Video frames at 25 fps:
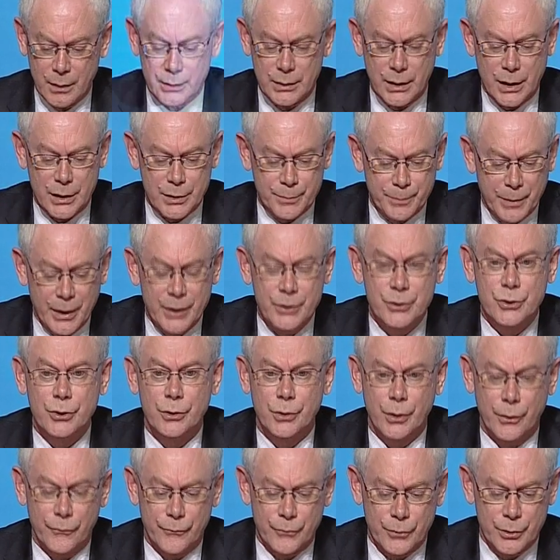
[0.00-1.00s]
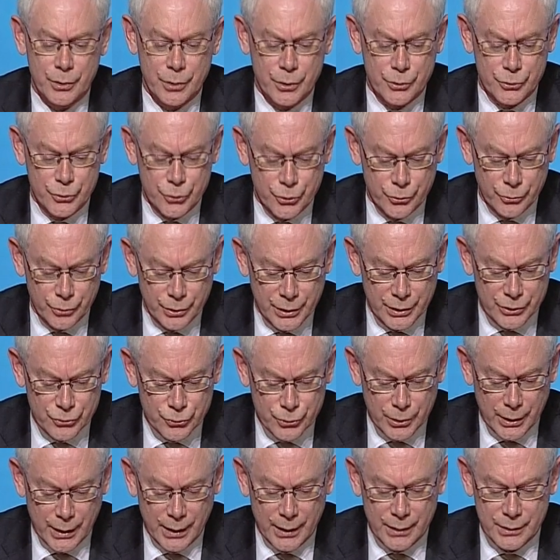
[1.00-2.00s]
the expansion of jury
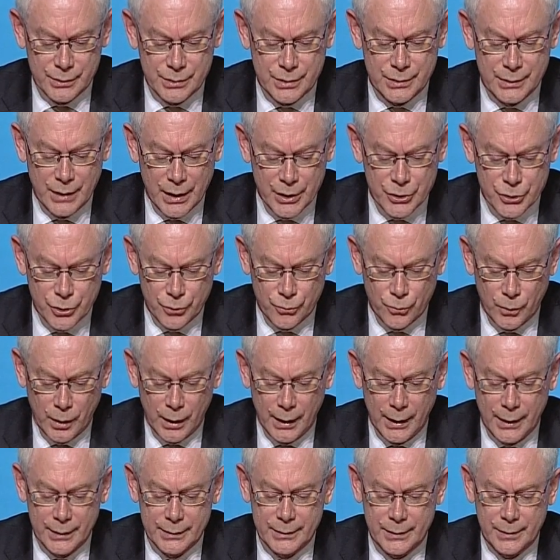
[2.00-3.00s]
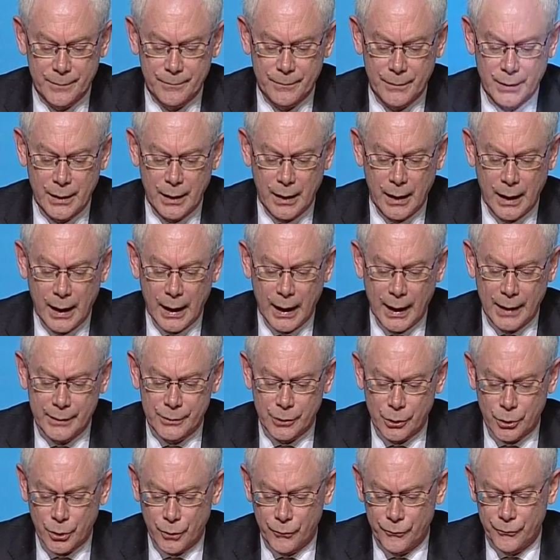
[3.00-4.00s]
trials nationwide,
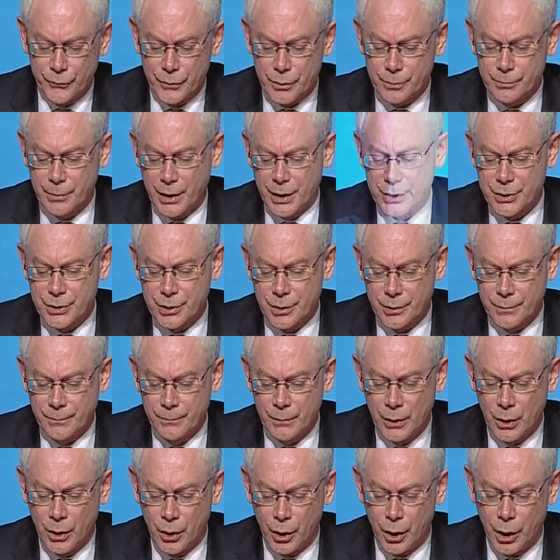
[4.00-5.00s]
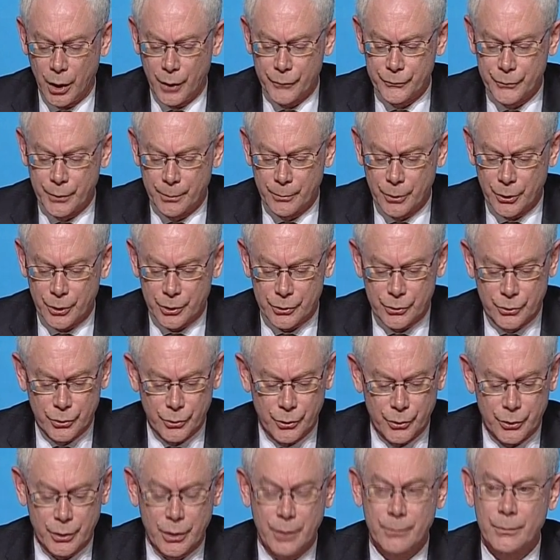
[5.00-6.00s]
and the confirmation of the
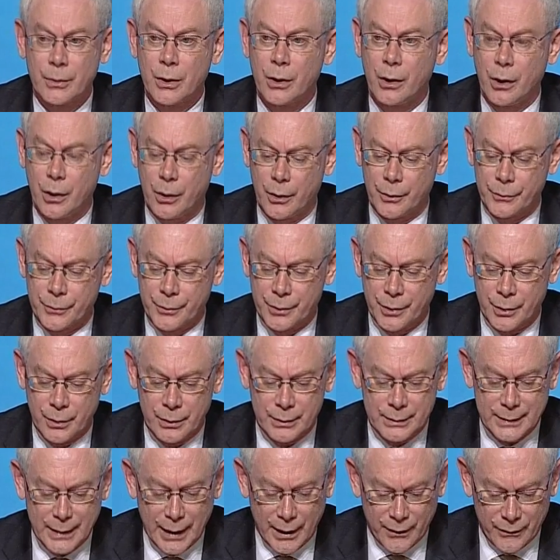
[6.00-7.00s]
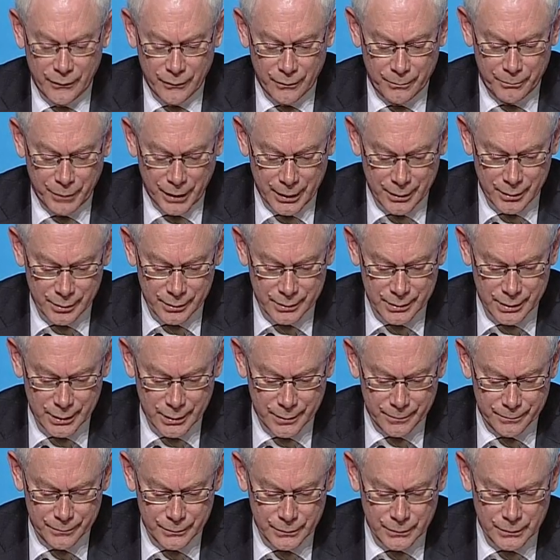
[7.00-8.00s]
moratorium on the death
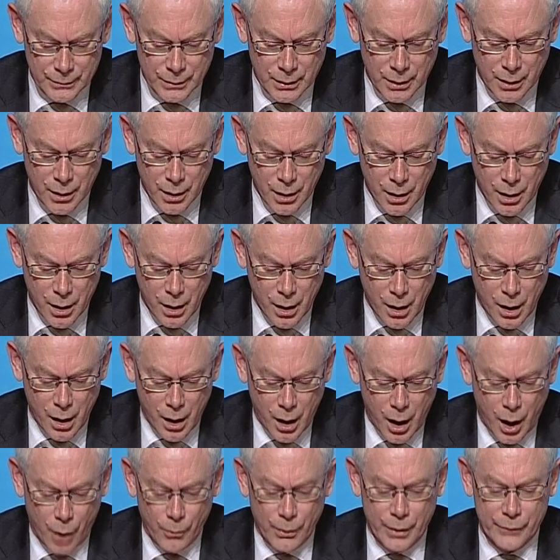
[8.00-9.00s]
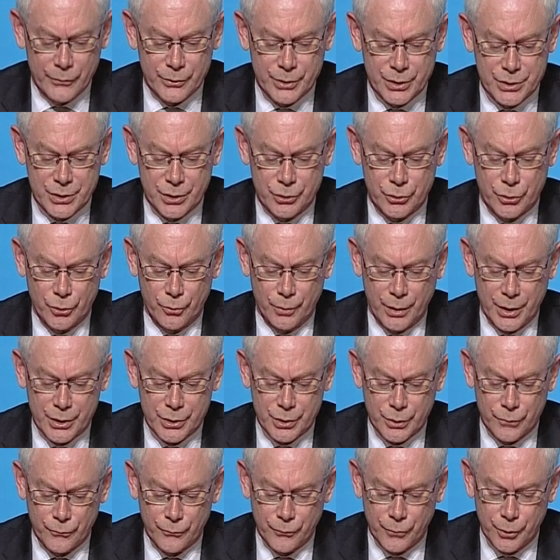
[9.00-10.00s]
penalty. However, the
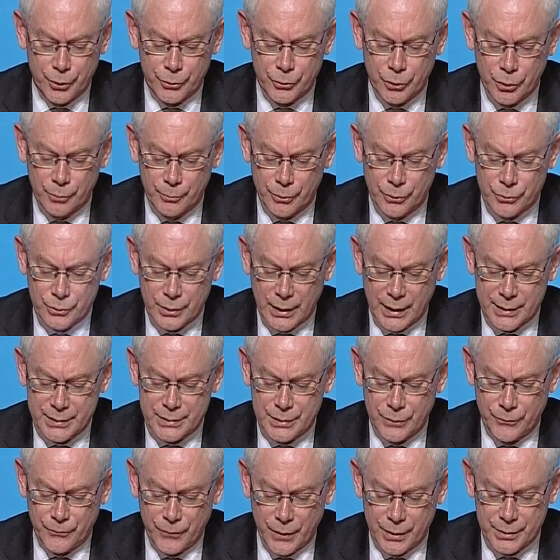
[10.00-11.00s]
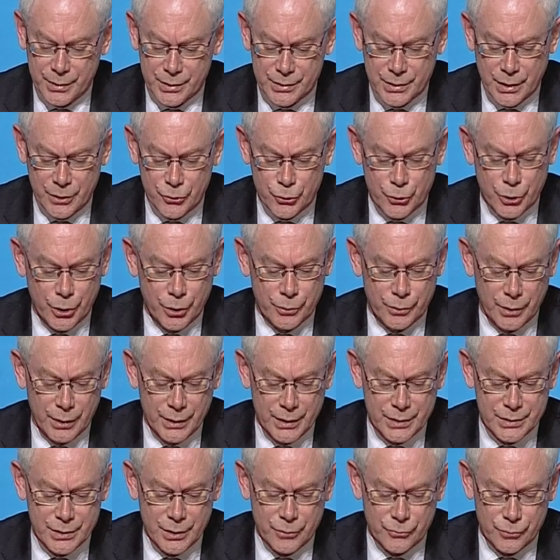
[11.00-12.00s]
situation for human rights defenders and
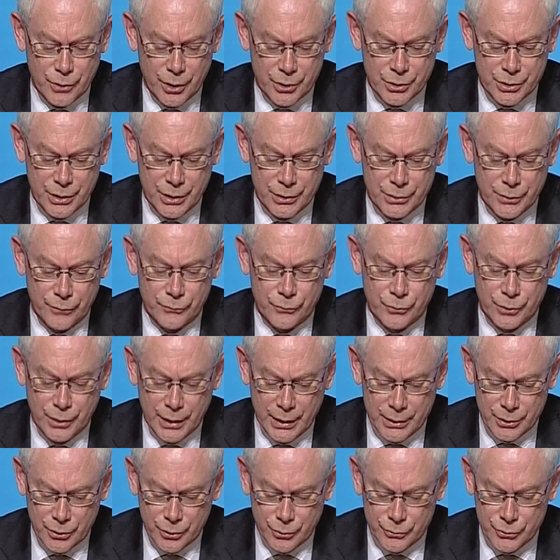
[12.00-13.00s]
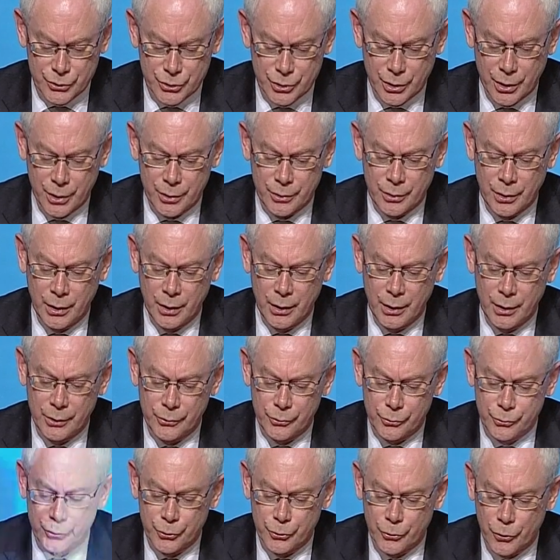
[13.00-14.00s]
journalists in Russia is of great concern
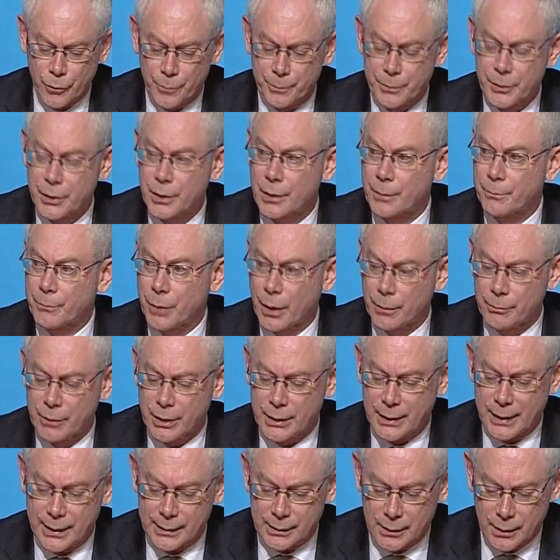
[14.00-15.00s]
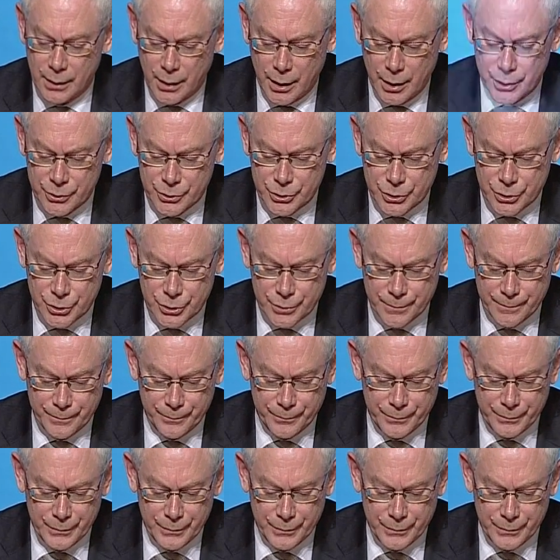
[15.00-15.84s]
to the European public at large.